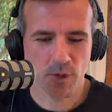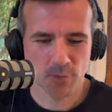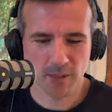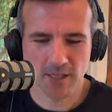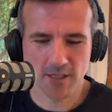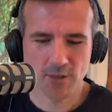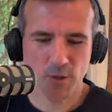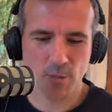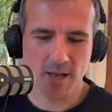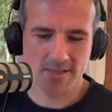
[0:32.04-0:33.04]
we've got plenty to
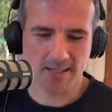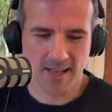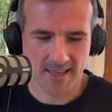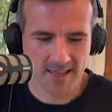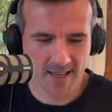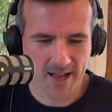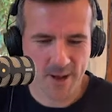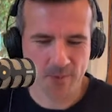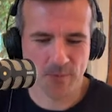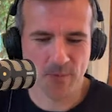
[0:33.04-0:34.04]
talk about today.
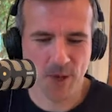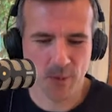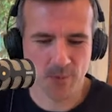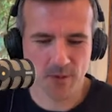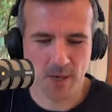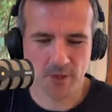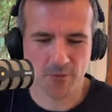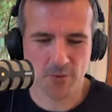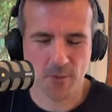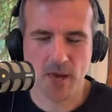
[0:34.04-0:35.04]

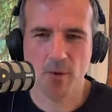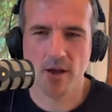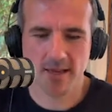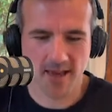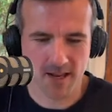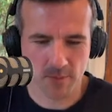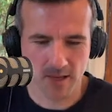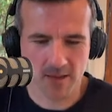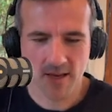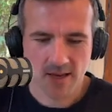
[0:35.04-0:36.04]
Coming from MI
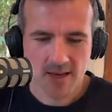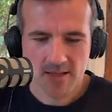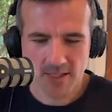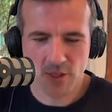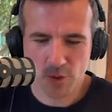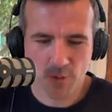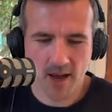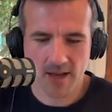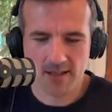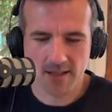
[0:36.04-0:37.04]
Academy, digital
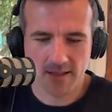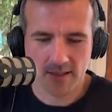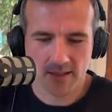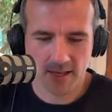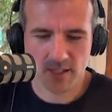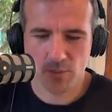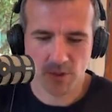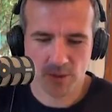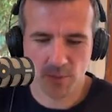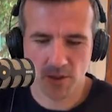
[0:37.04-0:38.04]
marketing,
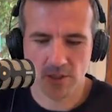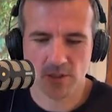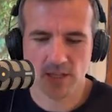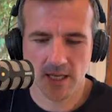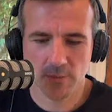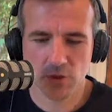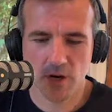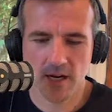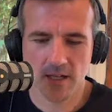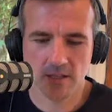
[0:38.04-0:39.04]
customer experience, team
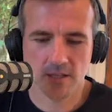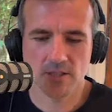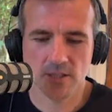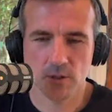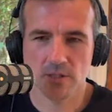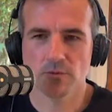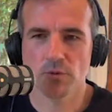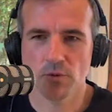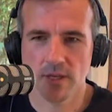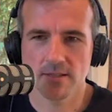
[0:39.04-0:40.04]
training, and consultancy
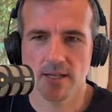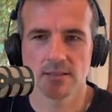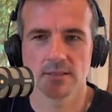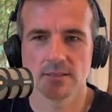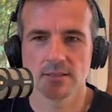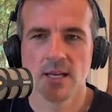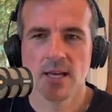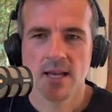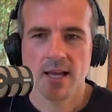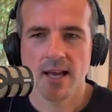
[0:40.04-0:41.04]
for retailers.
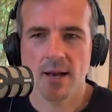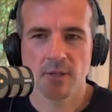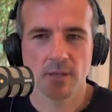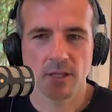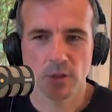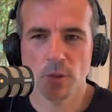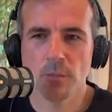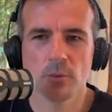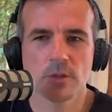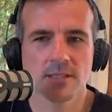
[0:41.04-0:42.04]
There are going to be a lot
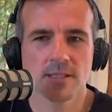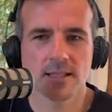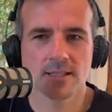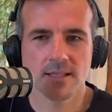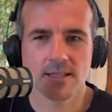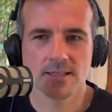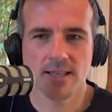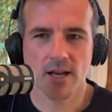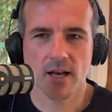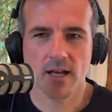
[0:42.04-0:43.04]
of people listening to this
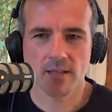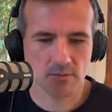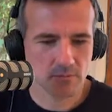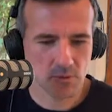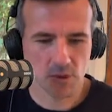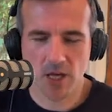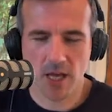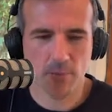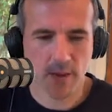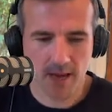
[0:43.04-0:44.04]
that are
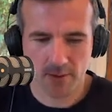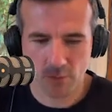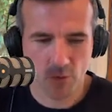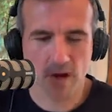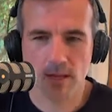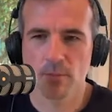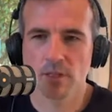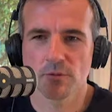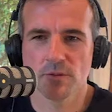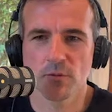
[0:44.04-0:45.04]
jam-packed right in the
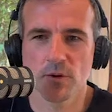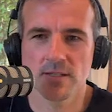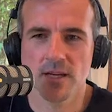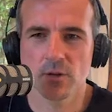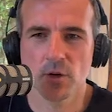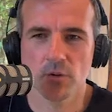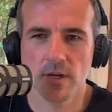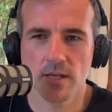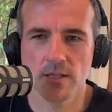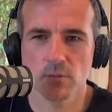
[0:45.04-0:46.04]
middle of their retail
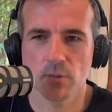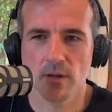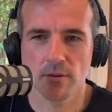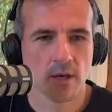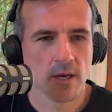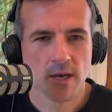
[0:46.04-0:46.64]
careers with,